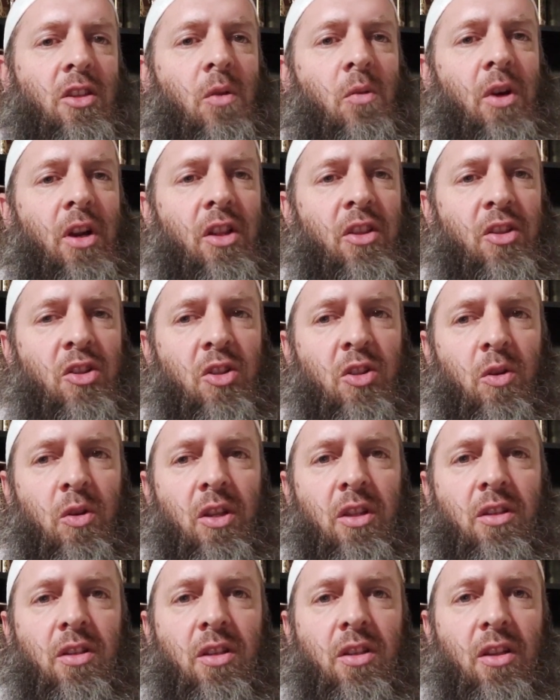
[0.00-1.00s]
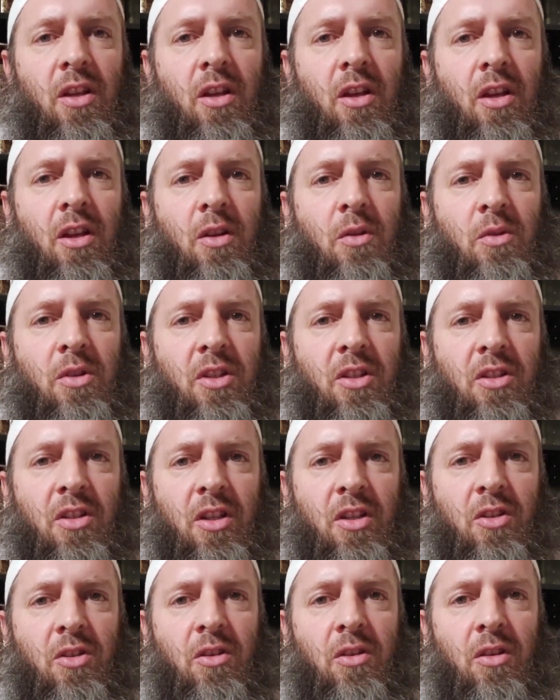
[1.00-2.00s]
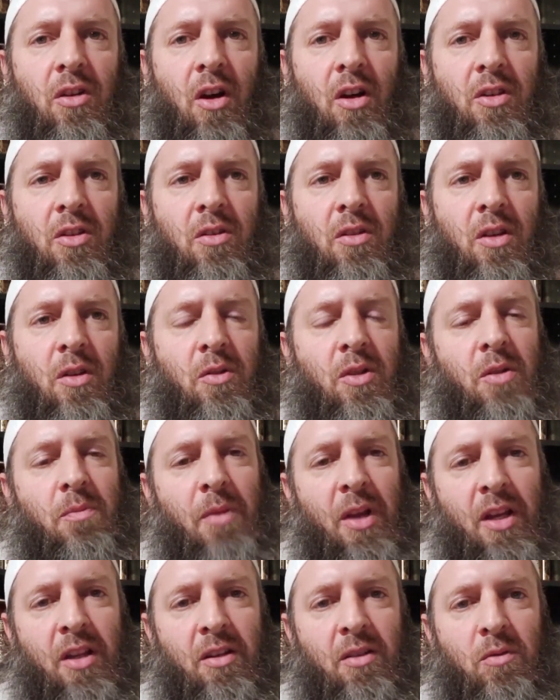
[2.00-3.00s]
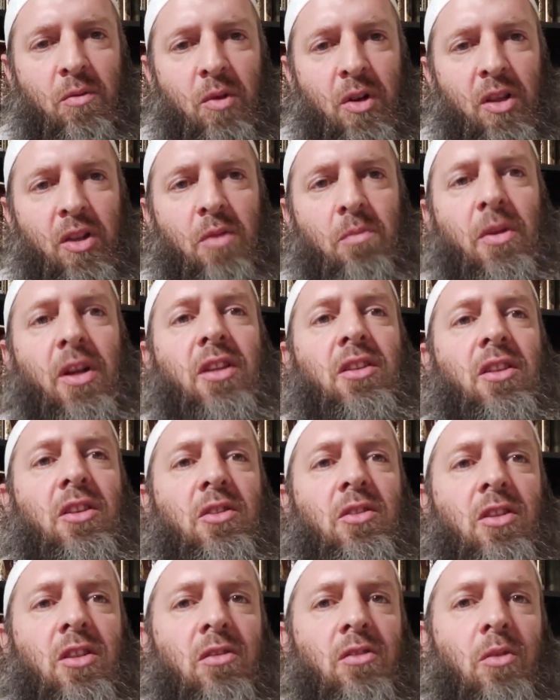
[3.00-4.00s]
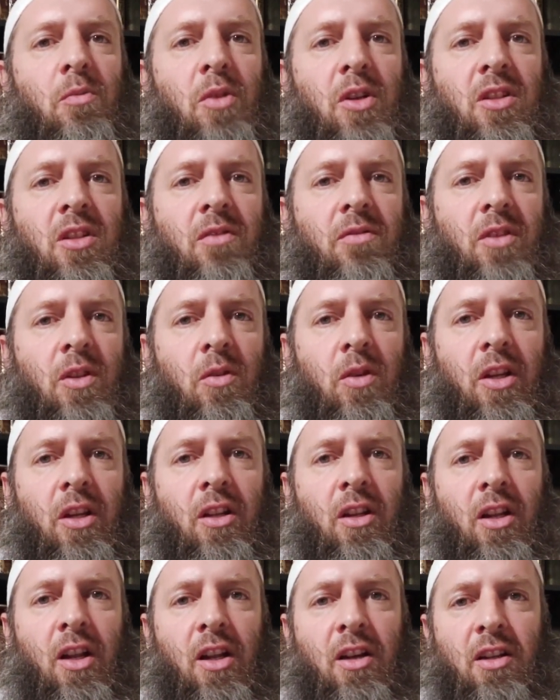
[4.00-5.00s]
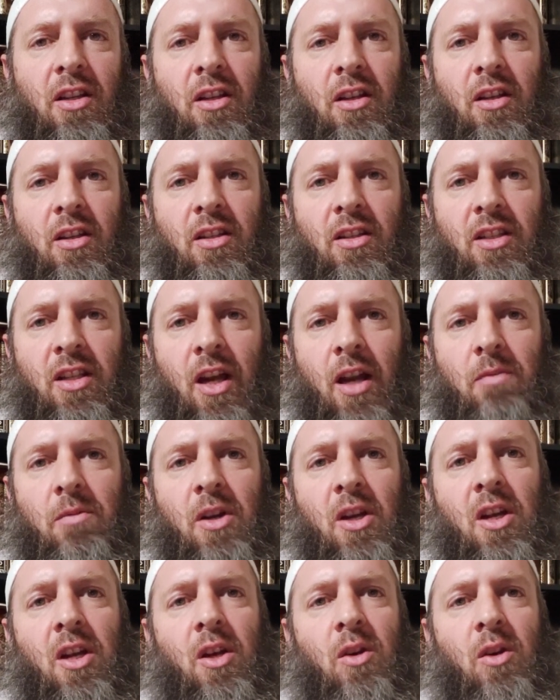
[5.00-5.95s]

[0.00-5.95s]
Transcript: So one of the students, uh, he was a teacher also, he was a main, one of the main teachers of the books of Tawheed and Al-Aqidah at the time,